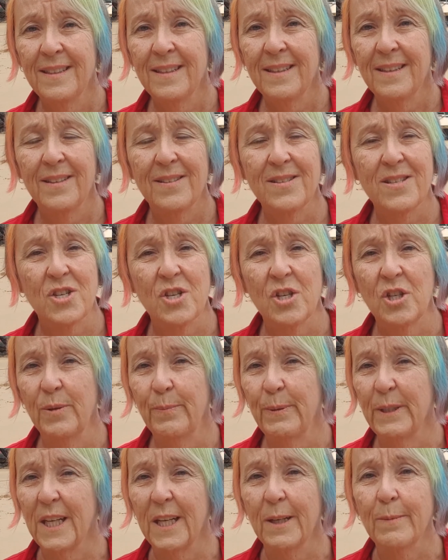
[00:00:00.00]
Oh,
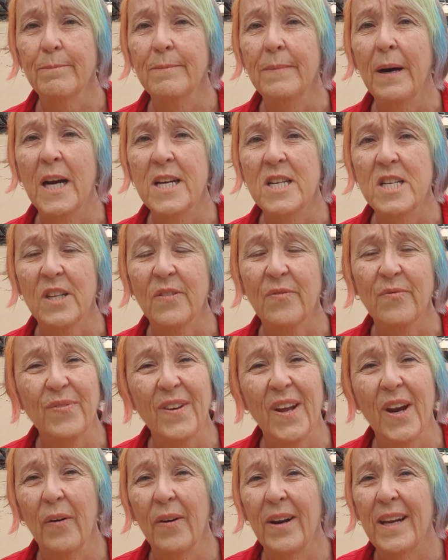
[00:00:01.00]
Turbotine, mighty
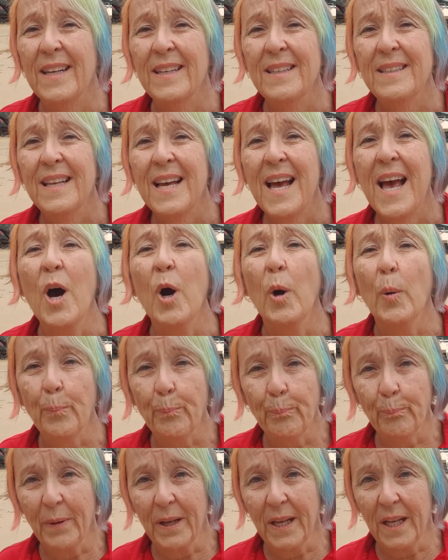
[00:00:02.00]
fairy, help
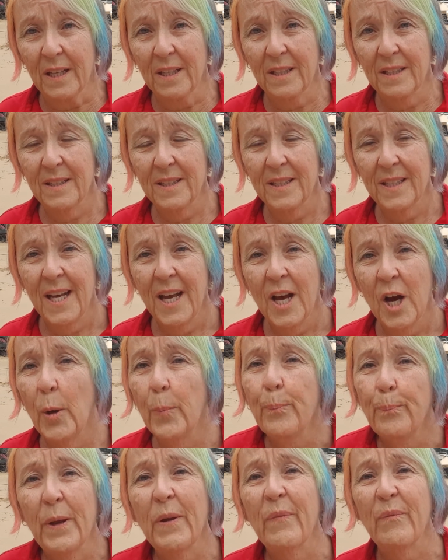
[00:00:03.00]
me.
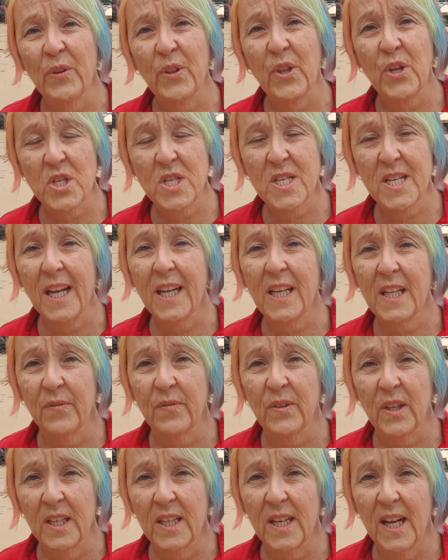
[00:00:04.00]
Help me for the sake of
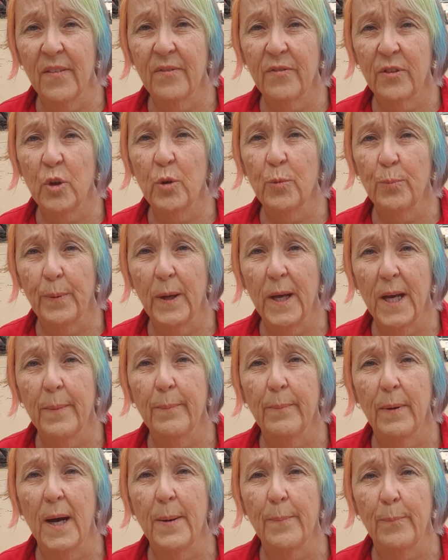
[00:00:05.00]
the love you bear
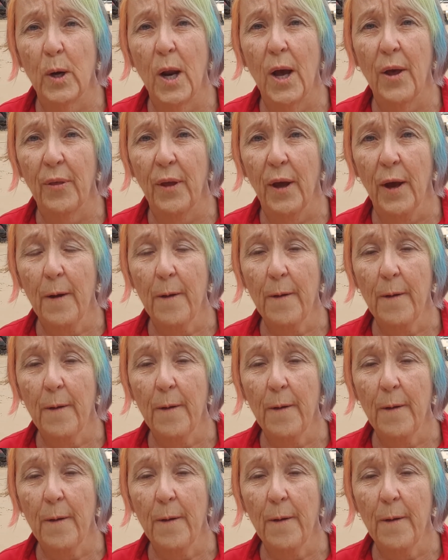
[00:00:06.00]
my brother."